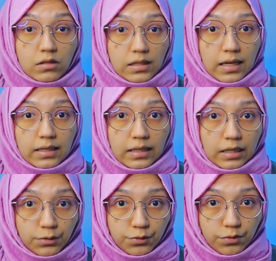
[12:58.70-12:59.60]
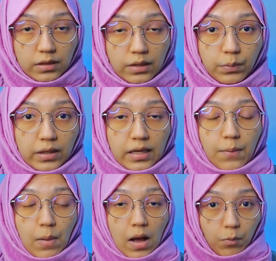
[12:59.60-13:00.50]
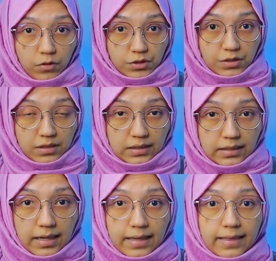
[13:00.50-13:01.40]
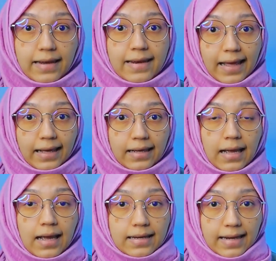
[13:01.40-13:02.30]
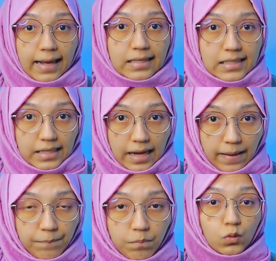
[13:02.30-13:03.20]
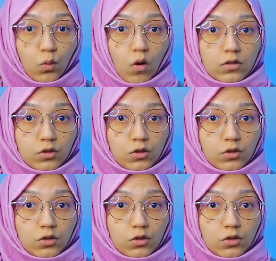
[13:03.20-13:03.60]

study in Turkey become an opportunity and the next step toward